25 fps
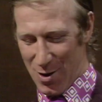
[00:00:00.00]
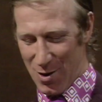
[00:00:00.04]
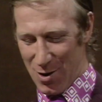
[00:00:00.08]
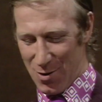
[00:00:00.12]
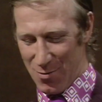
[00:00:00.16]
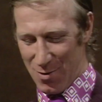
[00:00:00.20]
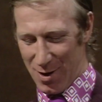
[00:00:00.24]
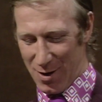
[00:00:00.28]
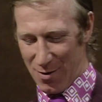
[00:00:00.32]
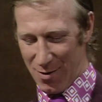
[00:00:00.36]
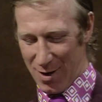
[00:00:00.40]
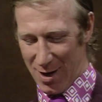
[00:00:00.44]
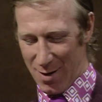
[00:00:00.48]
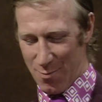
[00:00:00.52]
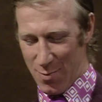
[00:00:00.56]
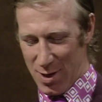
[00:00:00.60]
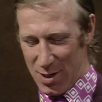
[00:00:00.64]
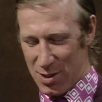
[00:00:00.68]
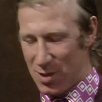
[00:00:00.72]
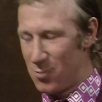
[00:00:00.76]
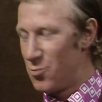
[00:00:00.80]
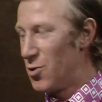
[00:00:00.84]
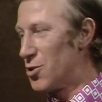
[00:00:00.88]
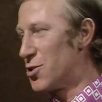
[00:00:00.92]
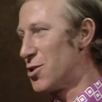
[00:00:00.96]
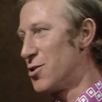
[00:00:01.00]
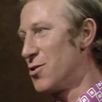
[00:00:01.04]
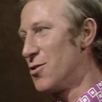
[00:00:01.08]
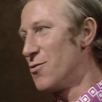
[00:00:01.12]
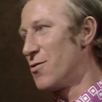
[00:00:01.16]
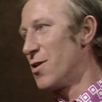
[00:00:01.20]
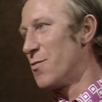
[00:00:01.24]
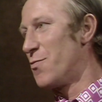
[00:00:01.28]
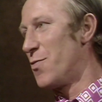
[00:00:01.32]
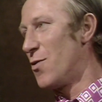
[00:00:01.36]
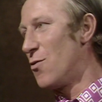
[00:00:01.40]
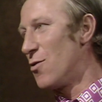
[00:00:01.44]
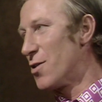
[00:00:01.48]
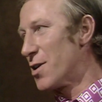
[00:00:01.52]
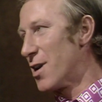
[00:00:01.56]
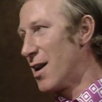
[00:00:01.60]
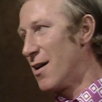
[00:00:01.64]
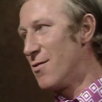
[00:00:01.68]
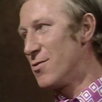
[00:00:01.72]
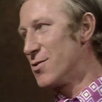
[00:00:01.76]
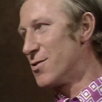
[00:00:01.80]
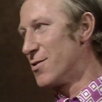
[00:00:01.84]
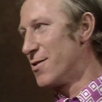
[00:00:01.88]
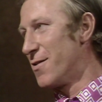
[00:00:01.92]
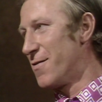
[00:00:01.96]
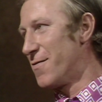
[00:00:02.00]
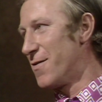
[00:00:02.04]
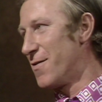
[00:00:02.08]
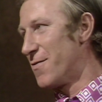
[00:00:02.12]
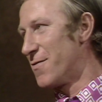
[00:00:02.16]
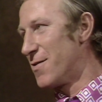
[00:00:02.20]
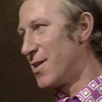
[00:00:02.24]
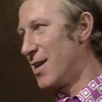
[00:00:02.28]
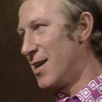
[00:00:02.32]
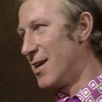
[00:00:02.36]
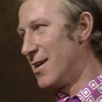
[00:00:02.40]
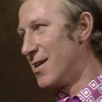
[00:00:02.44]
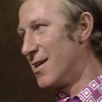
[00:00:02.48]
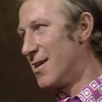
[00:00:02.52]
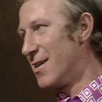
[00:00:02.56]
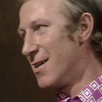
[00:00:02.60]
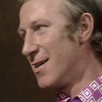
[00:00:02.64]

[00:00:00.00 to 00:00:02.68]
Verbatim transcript: going to a cricket match and watching you report, and I was only 15.